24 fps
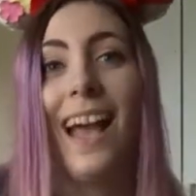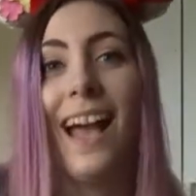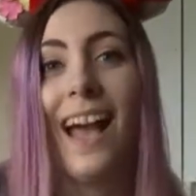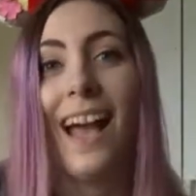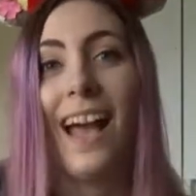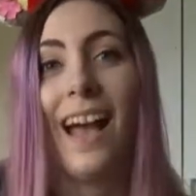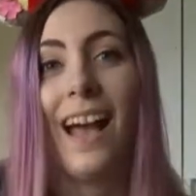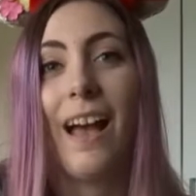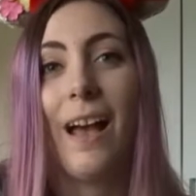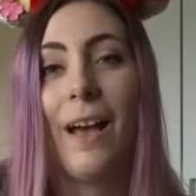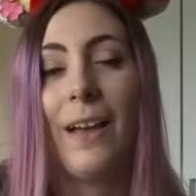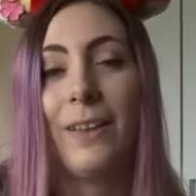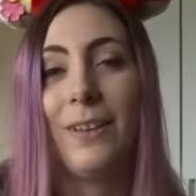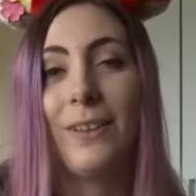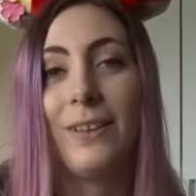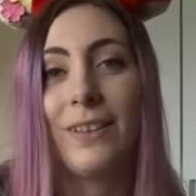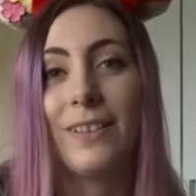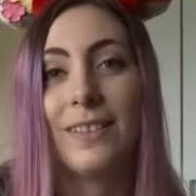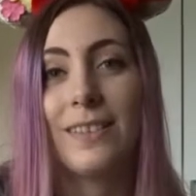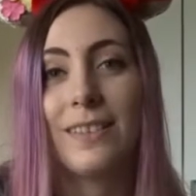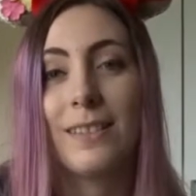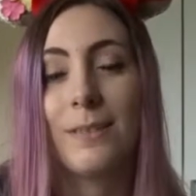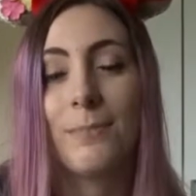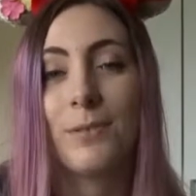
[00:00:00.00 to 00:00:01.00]
Uh, you
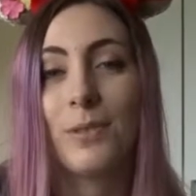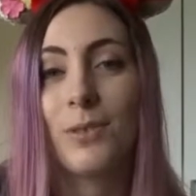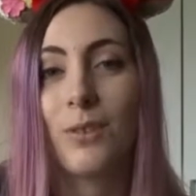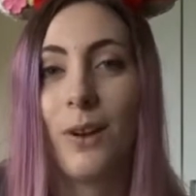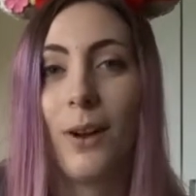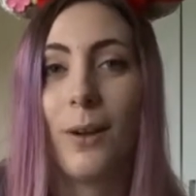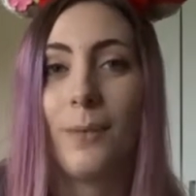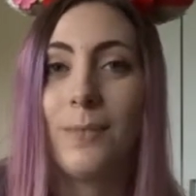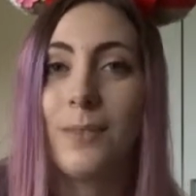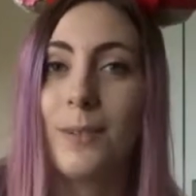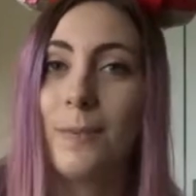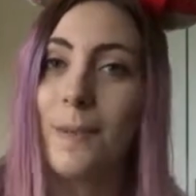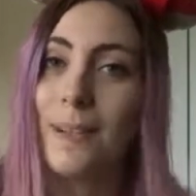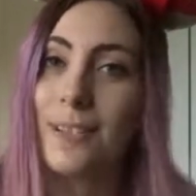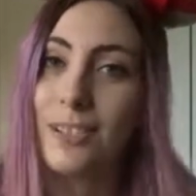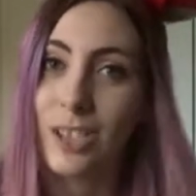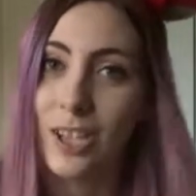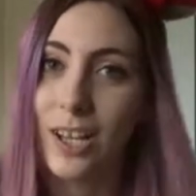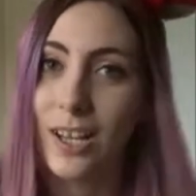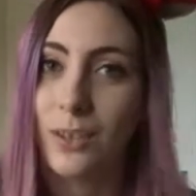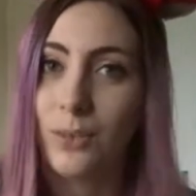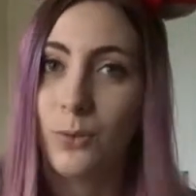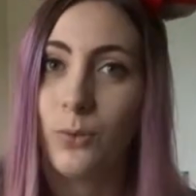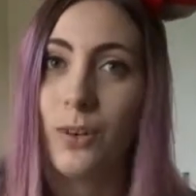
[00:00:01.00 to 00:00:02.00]
can subscribe to my
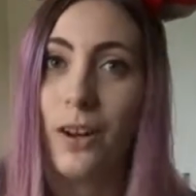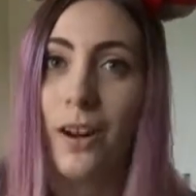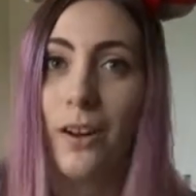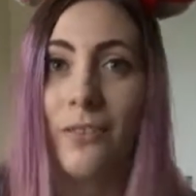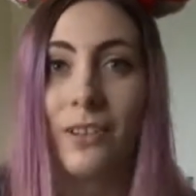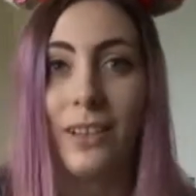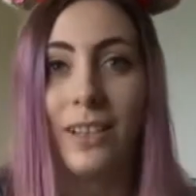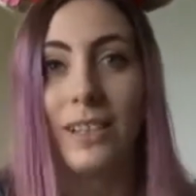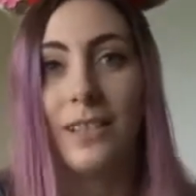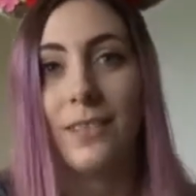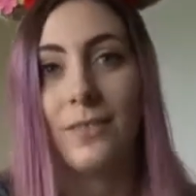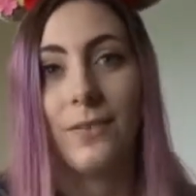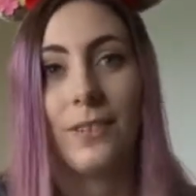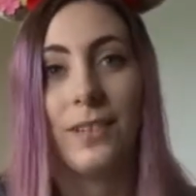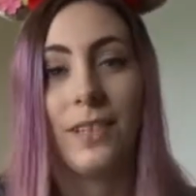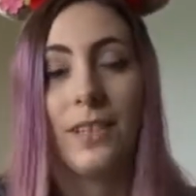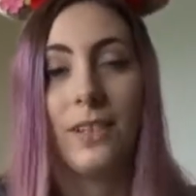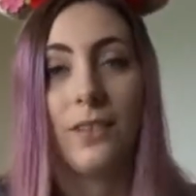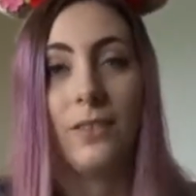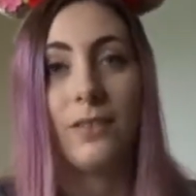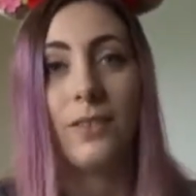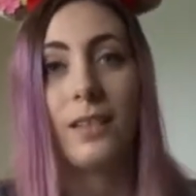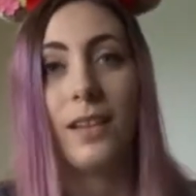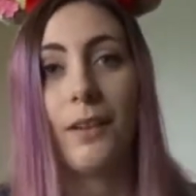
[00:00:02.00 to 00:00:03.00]
channel. I release
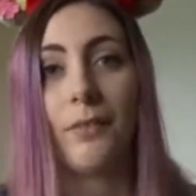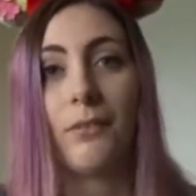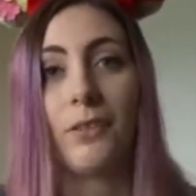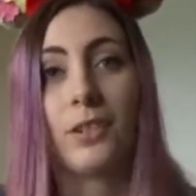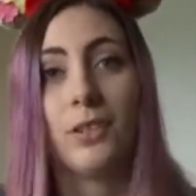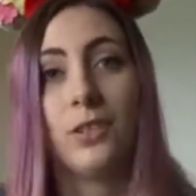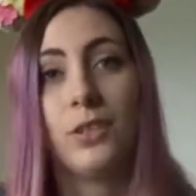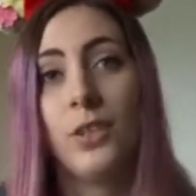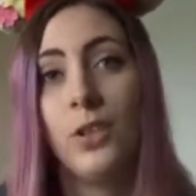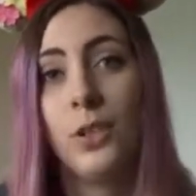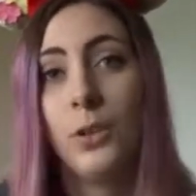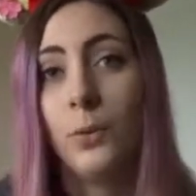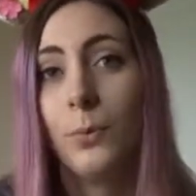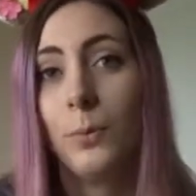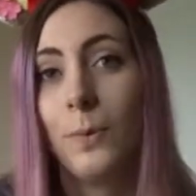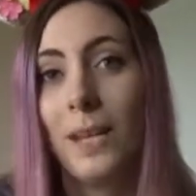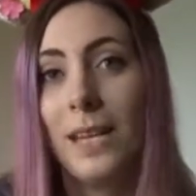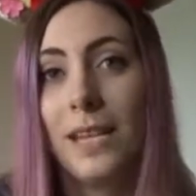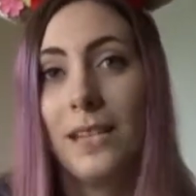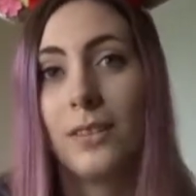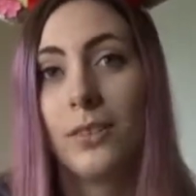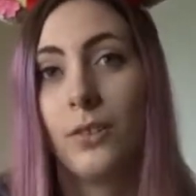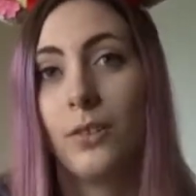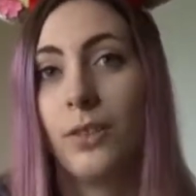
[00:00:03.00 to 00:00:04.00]
videos every two
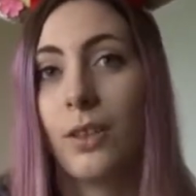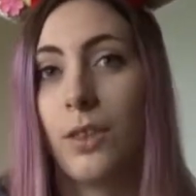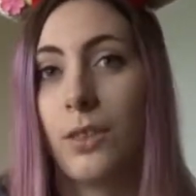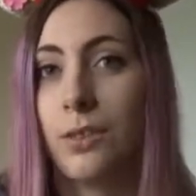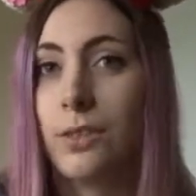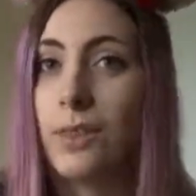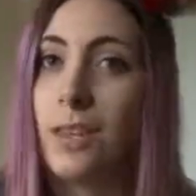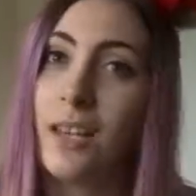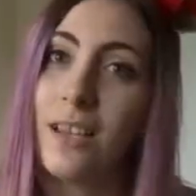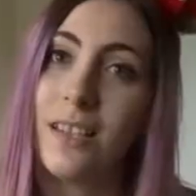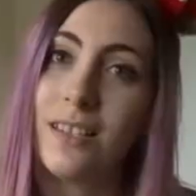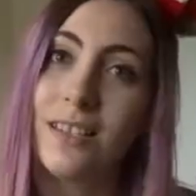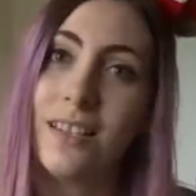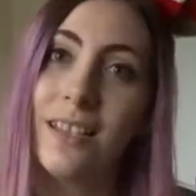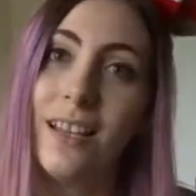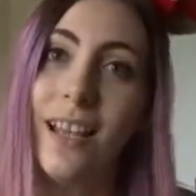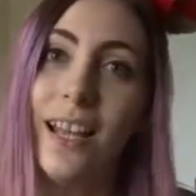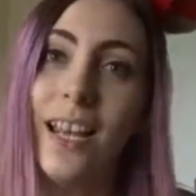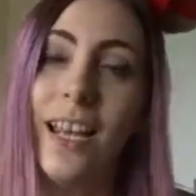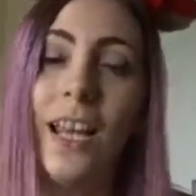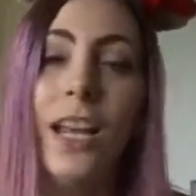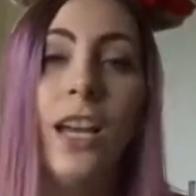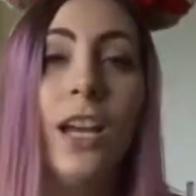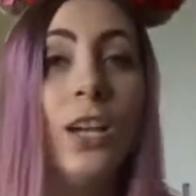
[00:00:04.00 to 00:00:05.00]
weeks on a
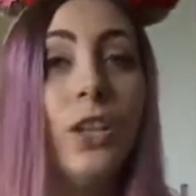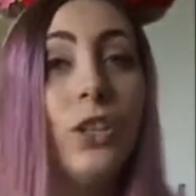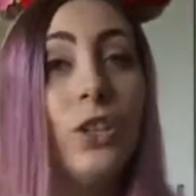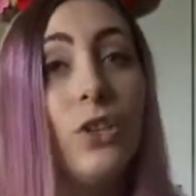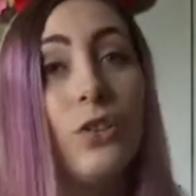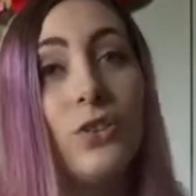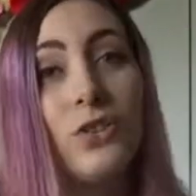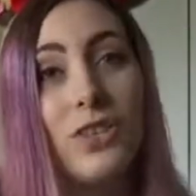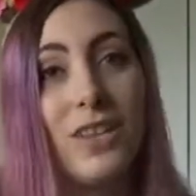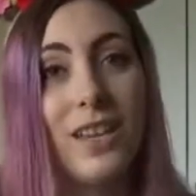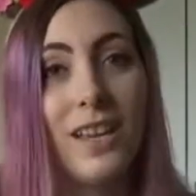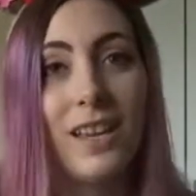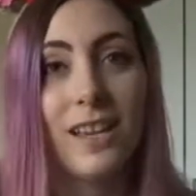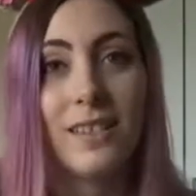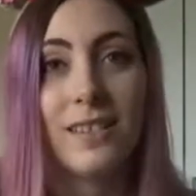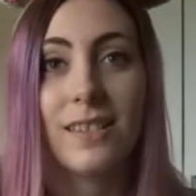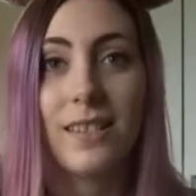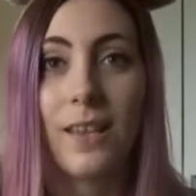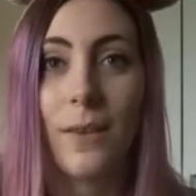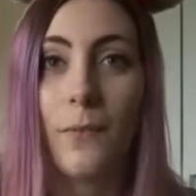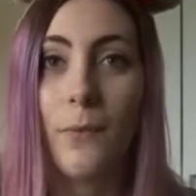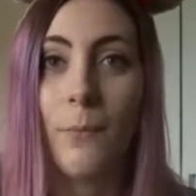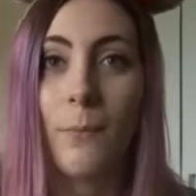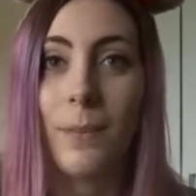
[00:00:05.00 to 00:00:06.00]
Thursday, usually at
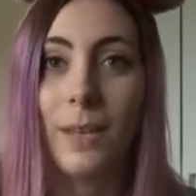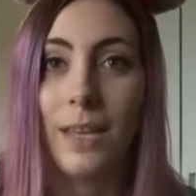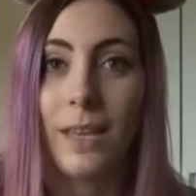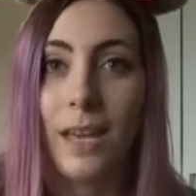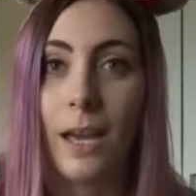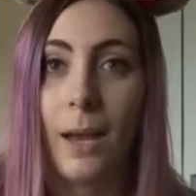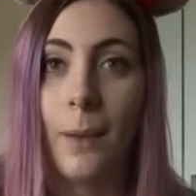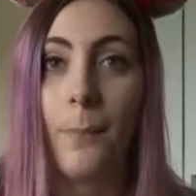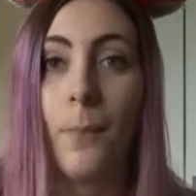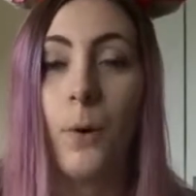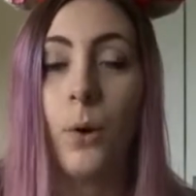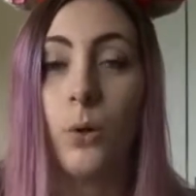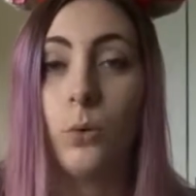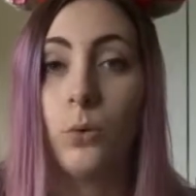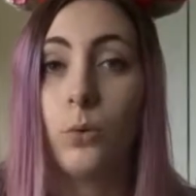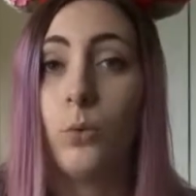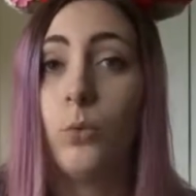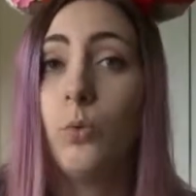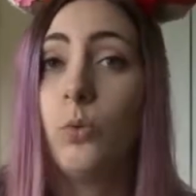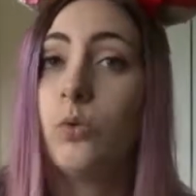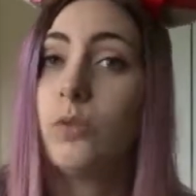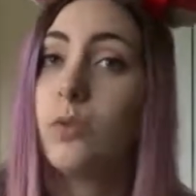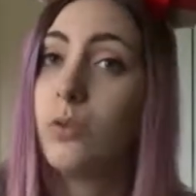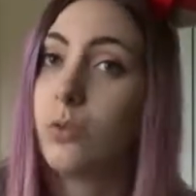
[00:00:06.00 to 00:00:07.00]
seven p m on
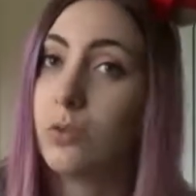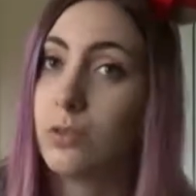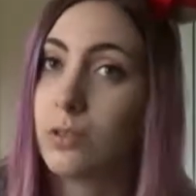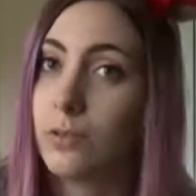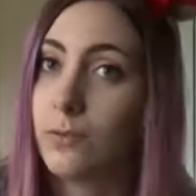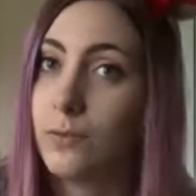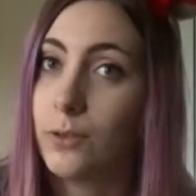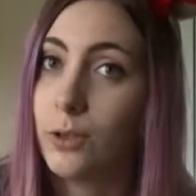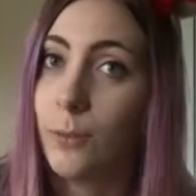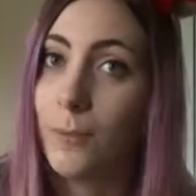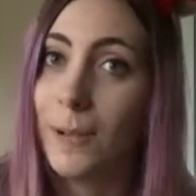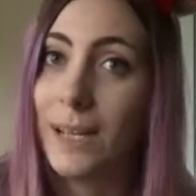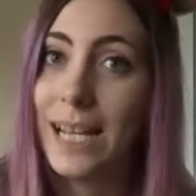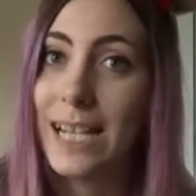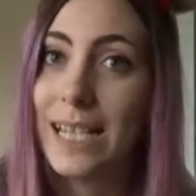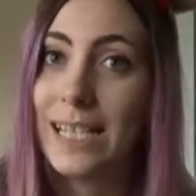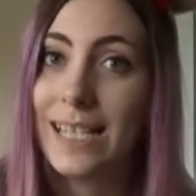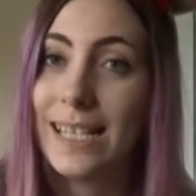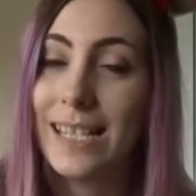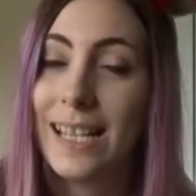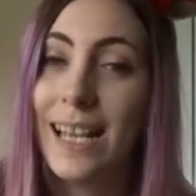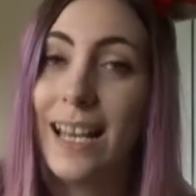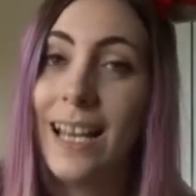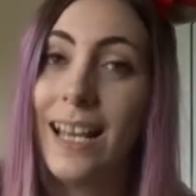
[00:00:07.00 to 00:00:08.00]
all sorts of
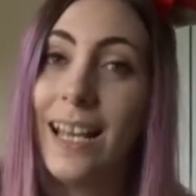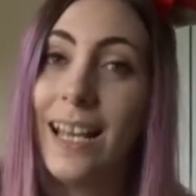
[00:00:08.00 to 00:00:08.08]
topics.